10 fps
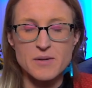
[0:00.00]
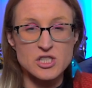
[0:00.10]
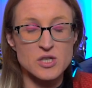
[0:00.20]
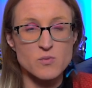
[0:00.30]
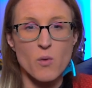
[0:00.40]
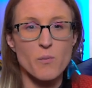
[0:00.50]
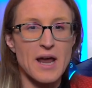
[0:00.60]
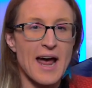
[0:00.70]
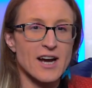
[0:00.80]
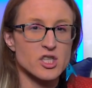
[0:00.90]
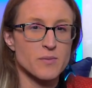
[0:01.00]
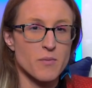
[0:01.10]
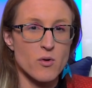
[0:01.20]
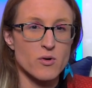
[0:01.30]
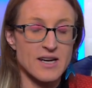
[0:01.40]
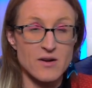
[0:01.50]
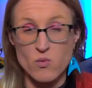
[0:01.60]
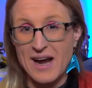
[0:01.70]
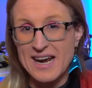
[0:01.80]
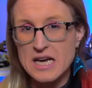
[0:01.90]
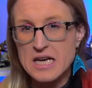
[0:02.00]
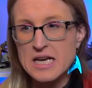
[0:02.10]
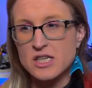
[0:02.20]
but she won't be actually promoted in rank.